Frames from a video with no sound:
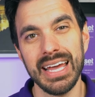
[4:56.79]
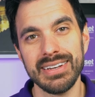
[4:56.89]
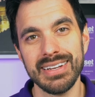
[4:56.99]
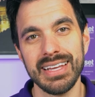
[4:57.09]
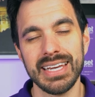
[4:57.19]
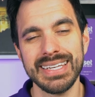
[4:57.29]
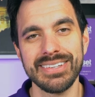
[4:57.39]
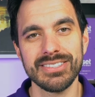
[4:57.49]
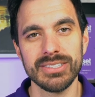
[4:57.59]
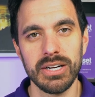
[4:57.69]
And did it
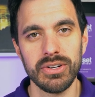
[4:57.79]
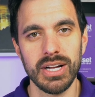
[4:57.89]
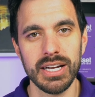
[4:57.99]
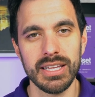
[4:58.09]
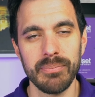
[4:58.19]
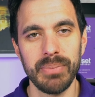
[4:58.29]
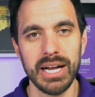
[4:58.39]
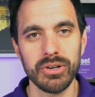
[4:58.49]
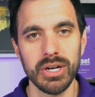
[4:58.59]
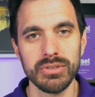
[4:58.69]
cancel out a lot of that
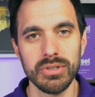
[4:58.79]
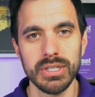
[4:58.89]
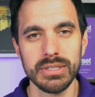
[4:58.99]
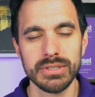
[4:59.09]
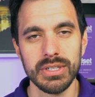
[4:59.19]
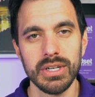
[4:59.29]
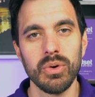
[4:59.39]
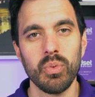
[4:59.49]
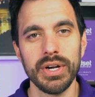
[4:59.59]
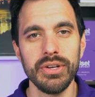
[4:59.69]
background noise?
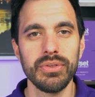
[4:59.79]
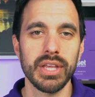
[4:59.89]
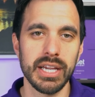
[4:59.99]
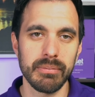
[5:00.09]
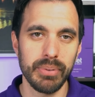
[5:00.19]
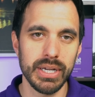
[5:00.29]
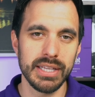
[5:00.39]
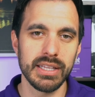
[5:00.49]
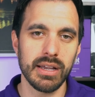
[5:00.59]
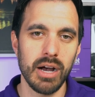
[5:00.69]
What do you think? Put
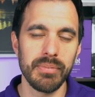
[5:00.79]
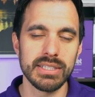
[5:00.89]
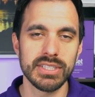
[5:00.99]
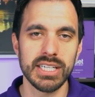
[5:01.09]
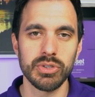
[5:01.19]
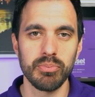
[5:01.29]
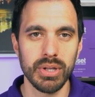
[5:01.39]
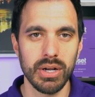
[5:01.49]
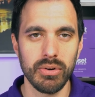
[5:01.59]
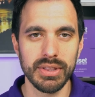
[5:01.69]
it in the comment section
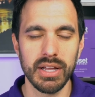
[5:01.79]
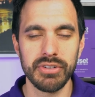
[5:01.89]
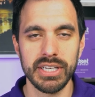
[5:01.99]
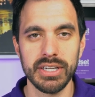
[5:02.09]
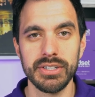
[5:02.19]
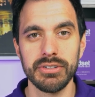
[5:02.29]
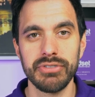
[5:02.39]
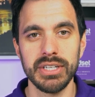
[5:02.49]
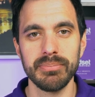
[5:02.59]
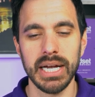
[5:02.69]
below. I'd love to hear your
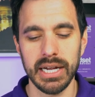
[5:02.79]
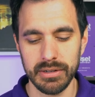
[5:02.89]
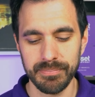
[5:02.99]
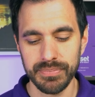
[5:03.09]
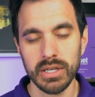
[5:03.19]
feedback.